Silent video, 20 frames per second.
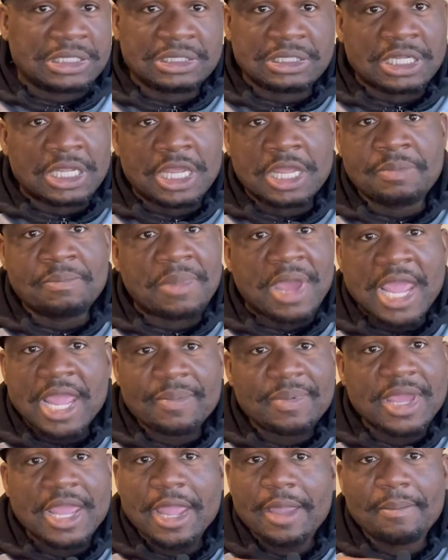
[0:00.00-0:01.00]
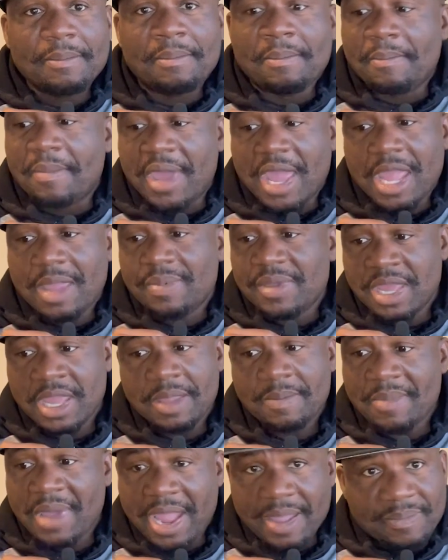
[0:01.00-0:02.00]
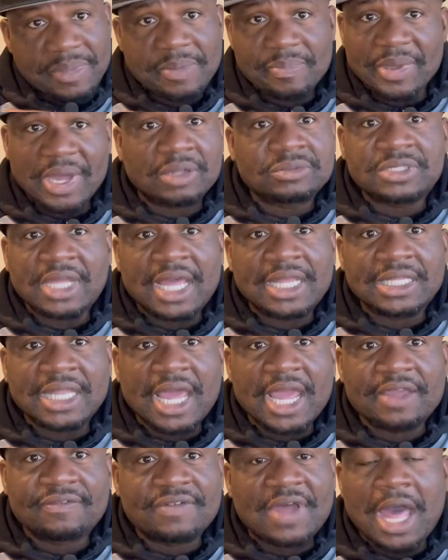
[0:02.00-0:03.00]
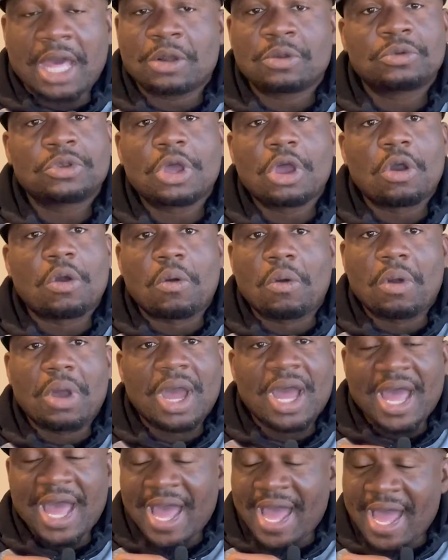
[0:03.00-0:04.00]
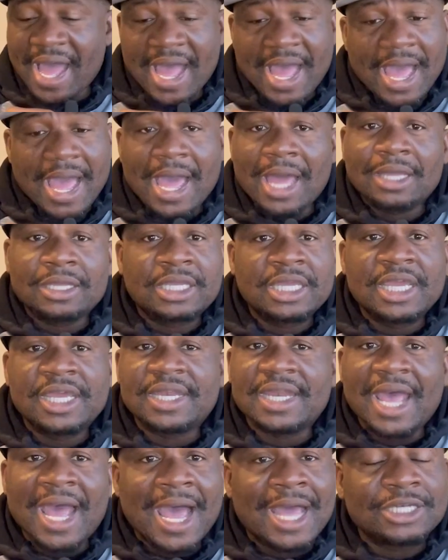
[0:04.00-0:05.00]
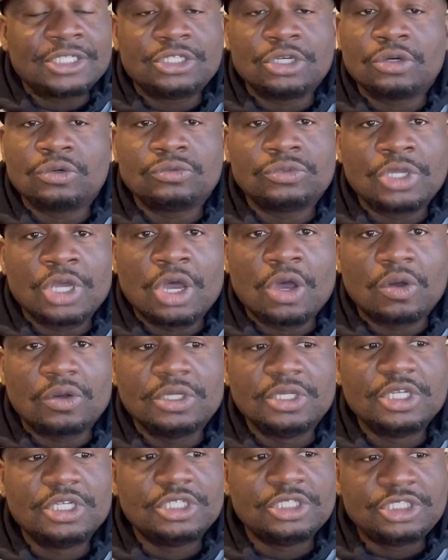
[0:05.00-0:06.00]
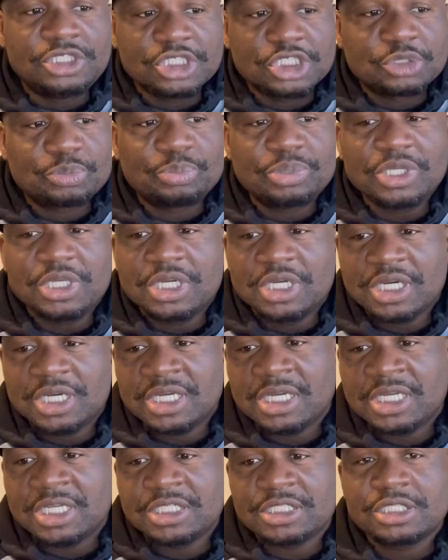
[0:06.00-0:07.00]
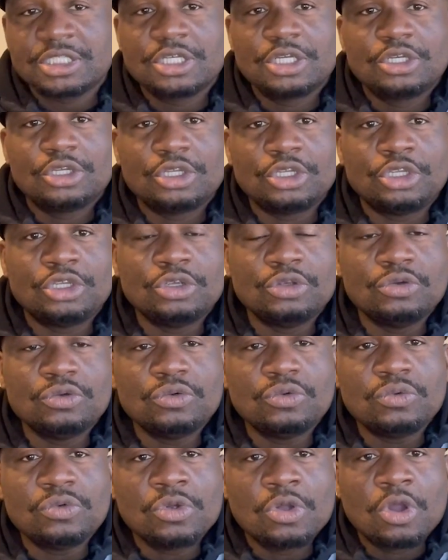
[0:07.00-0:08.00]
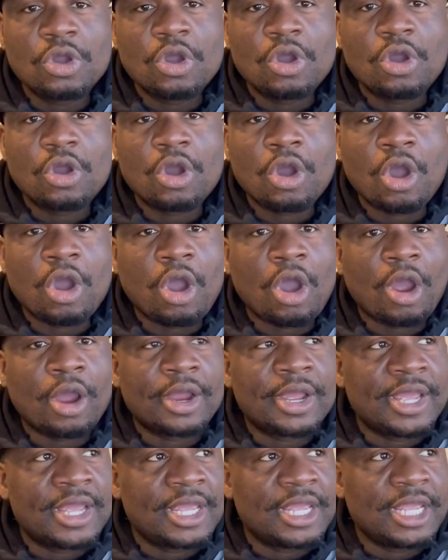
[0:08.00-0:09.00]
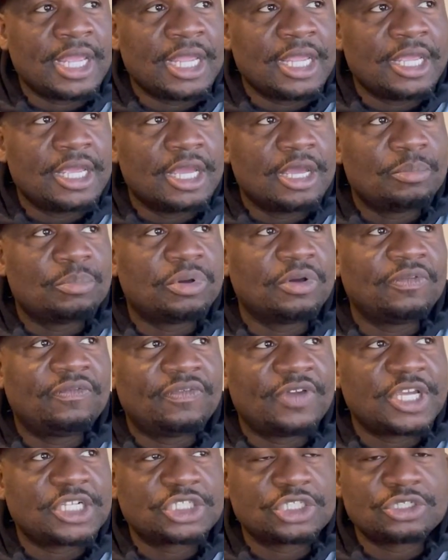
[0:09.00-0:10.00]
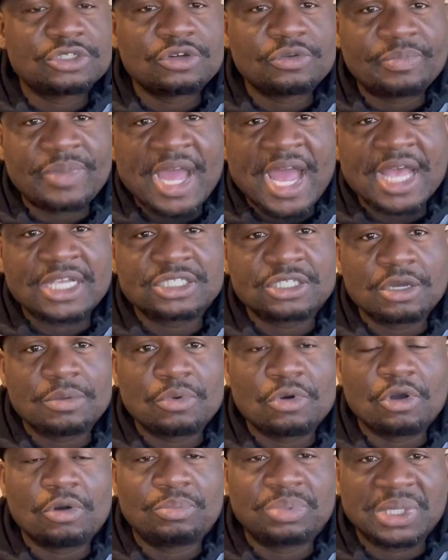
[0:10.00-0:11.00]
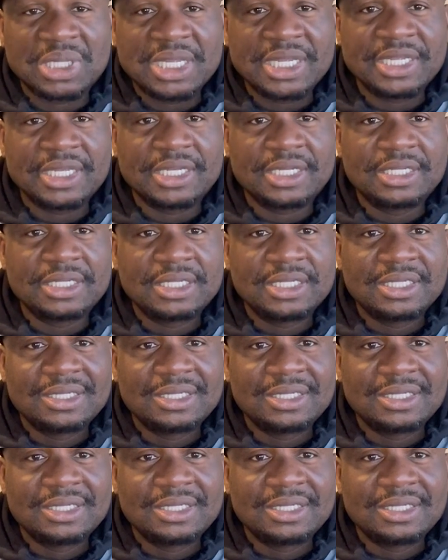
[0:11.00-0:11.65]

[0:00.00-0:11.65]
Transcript: he might be about that life. I don't know. I don't know. Just because you are a professional basketball player